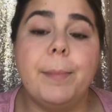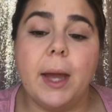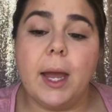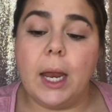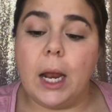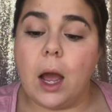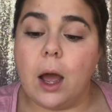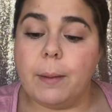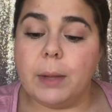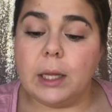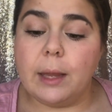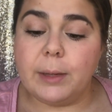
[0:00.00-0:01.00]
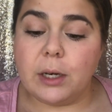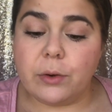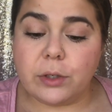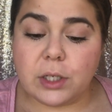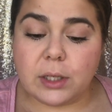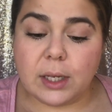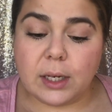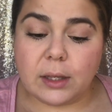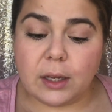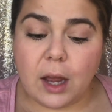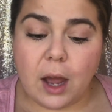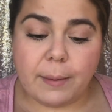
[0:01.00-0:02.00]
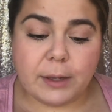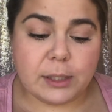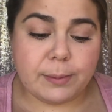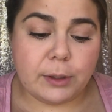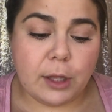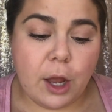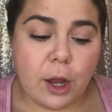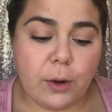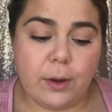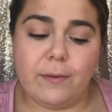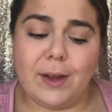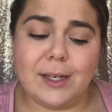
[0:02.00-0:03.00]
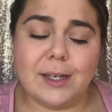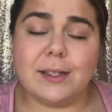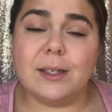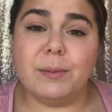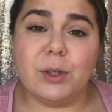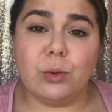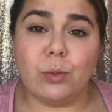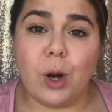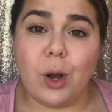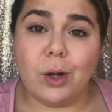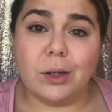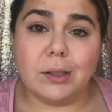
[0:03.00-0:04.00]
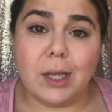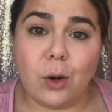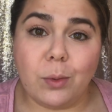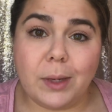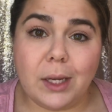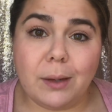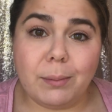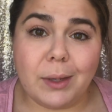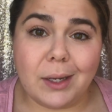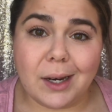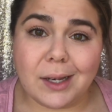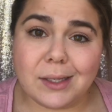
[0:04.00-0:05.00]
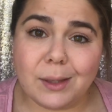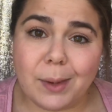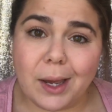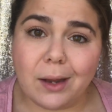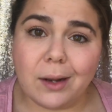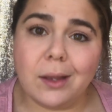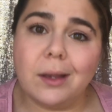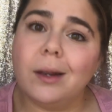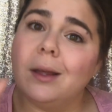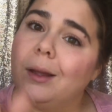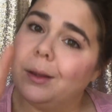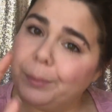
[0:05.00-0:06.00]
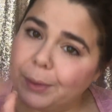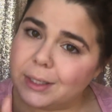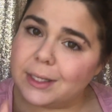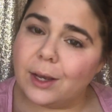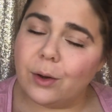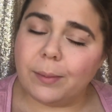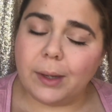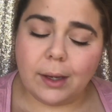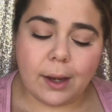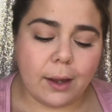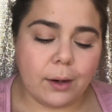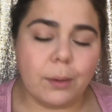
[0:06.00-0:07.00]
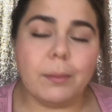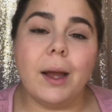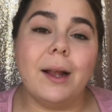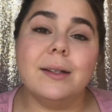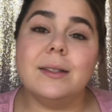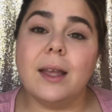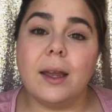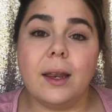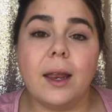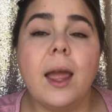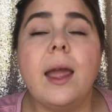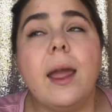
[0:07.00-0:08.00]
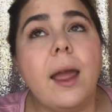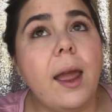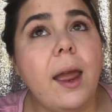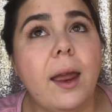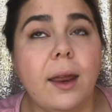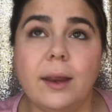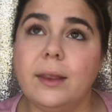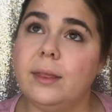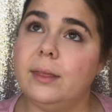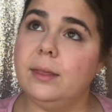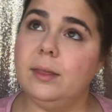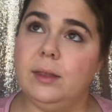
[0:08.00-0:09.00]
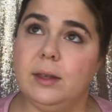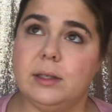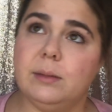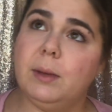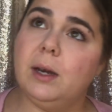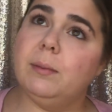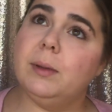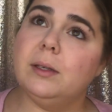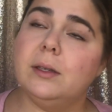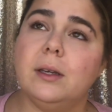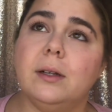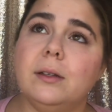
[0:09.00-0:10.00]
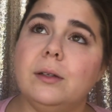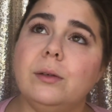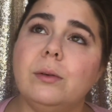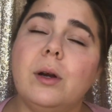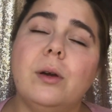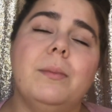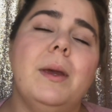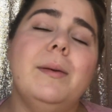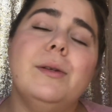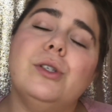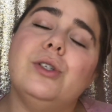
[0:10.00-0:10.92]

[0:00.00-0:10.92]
But let me know what you think in the comments below. If I did something wrong, tell me. Be nice about it. But tell me. I don't mind saying, hey, this might have been done a little wrong. Maybe you